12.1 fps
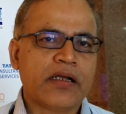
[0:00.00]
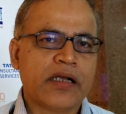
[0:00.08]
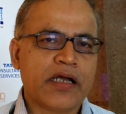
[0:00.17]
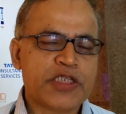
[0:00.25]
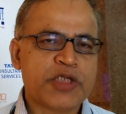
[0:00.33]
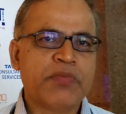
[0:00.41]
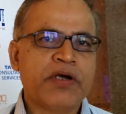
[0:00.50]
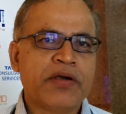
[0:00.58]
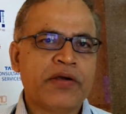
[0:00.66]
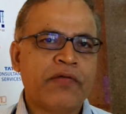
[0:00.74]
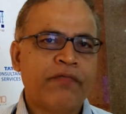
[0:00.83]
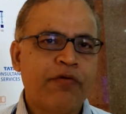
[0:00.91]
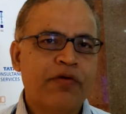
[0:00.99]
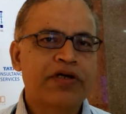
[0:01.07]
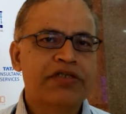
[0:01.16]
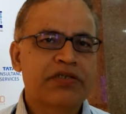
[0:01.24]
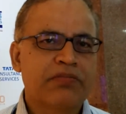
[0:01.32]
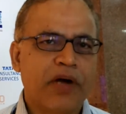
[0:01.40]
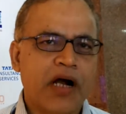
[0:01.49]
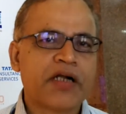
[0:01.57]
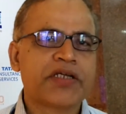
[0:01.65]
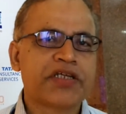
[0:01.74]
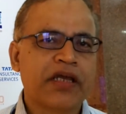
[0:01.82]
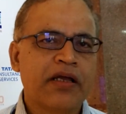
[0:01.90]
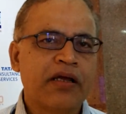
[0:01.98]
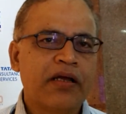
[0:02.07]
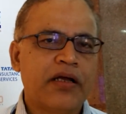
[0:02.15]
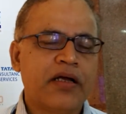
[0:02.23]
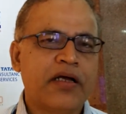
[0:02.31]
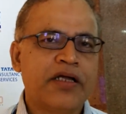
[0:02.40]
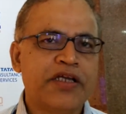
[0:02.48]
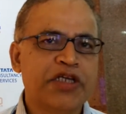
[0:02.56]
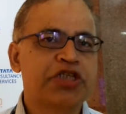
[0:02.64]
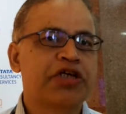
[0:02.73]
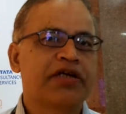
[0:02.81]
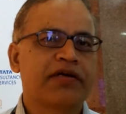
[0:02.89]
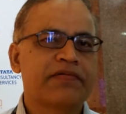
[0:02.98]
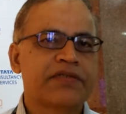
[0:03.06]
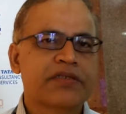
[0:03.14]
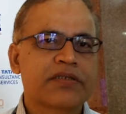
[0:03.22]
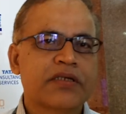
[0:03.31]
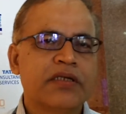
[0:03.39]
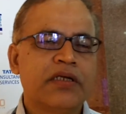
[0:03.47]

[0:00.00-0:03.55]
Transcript: consumer-focused marketing initiatives